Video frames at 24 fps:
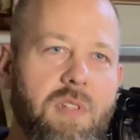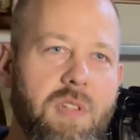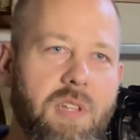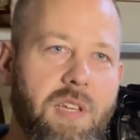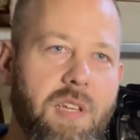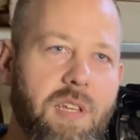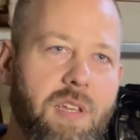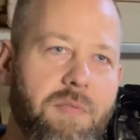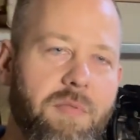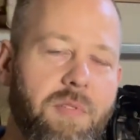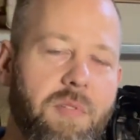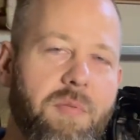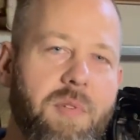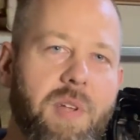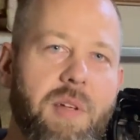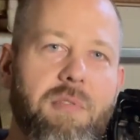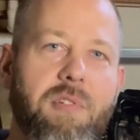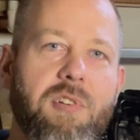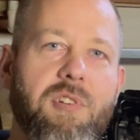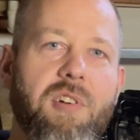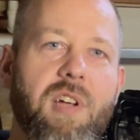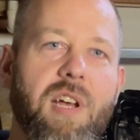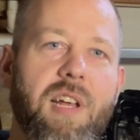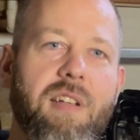If you've never
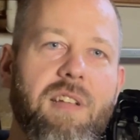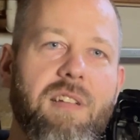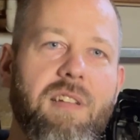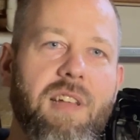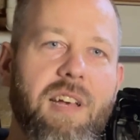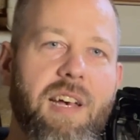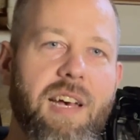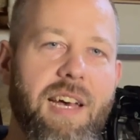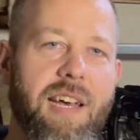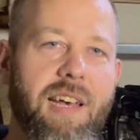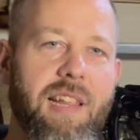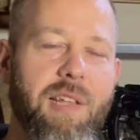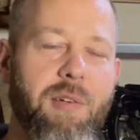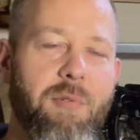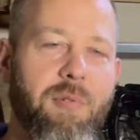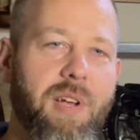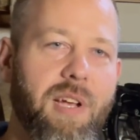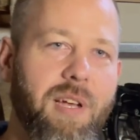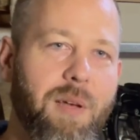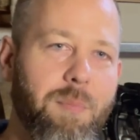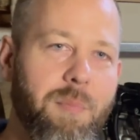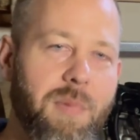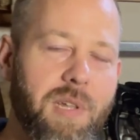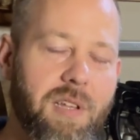tried it, I highly
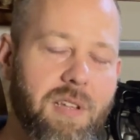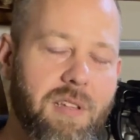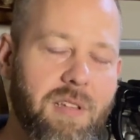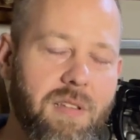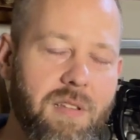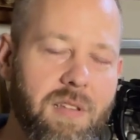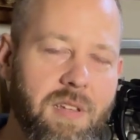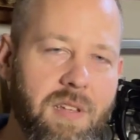recommend it.